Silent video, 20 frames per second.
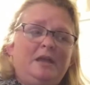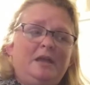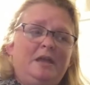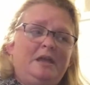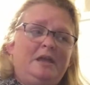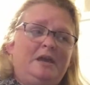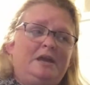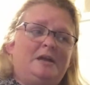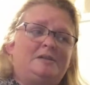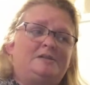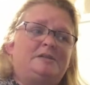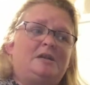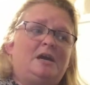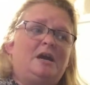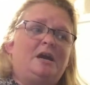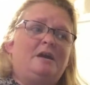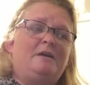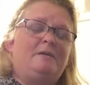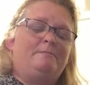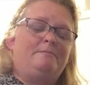And
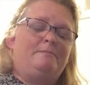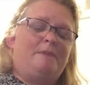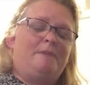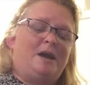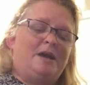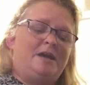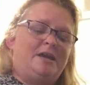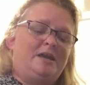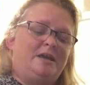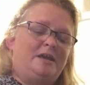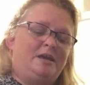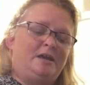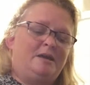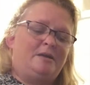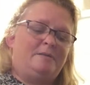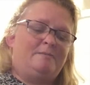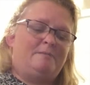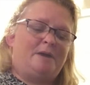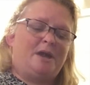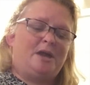my
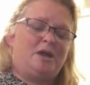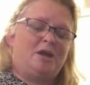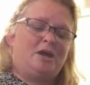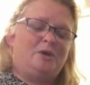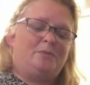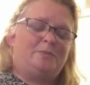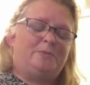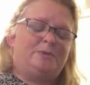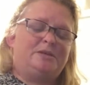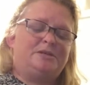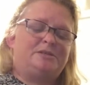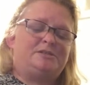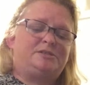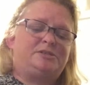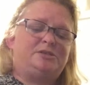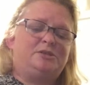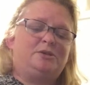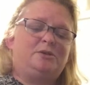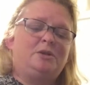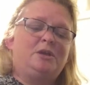hope is
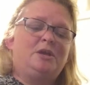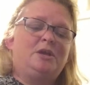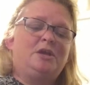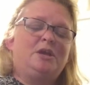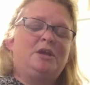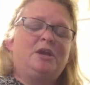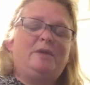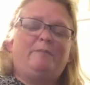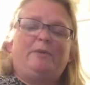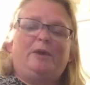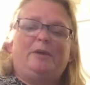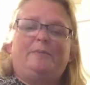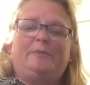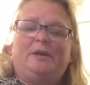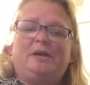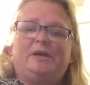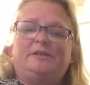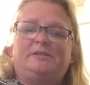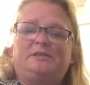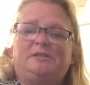to be a
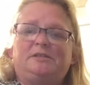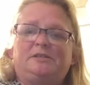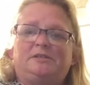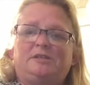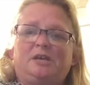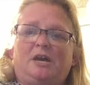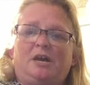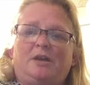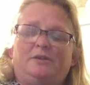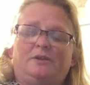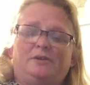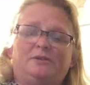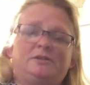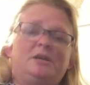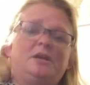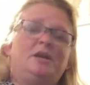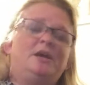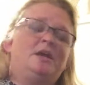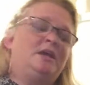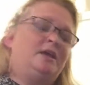blessing to others.
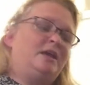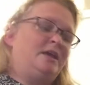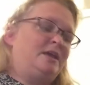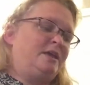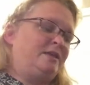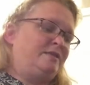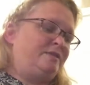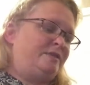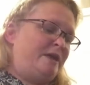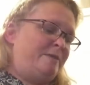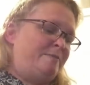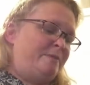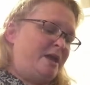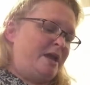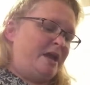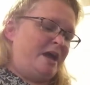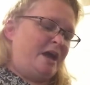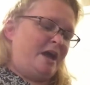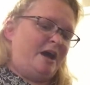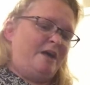They
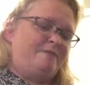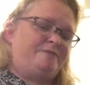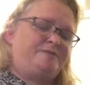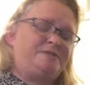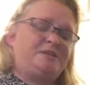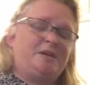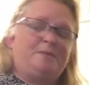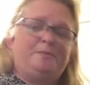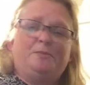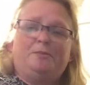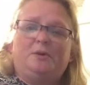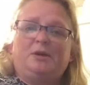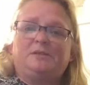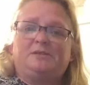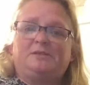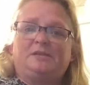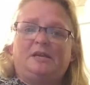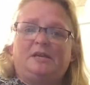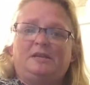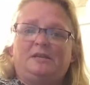may have Tupperware
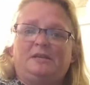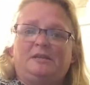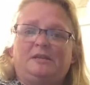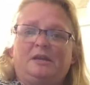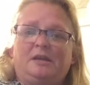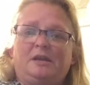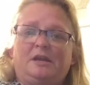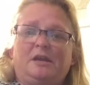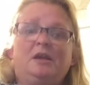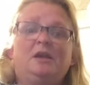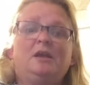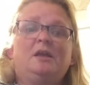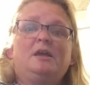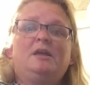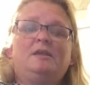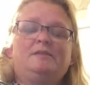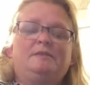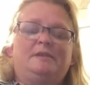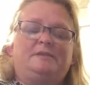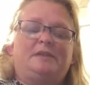sitting in there
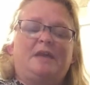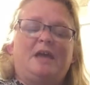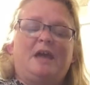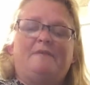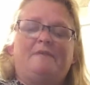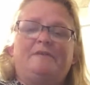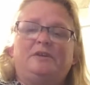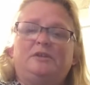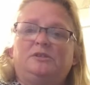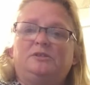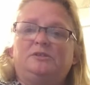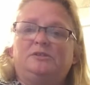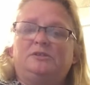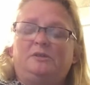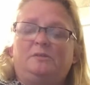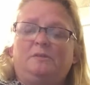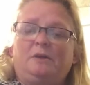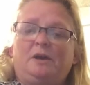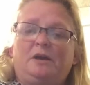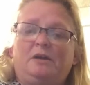that they haven't used in
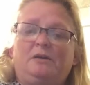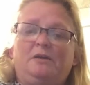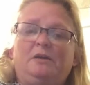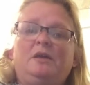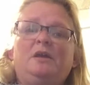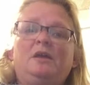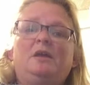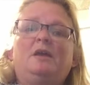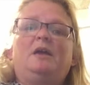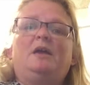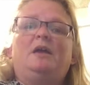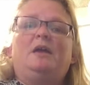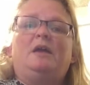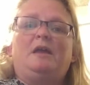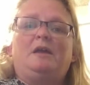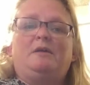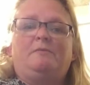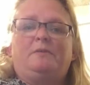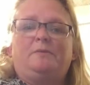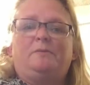a while,
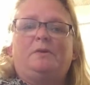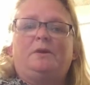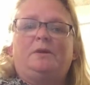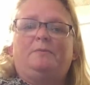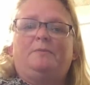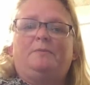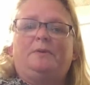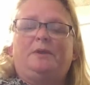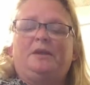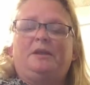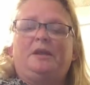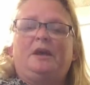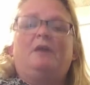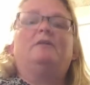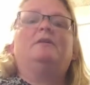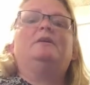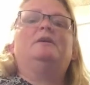and we want to bring it out.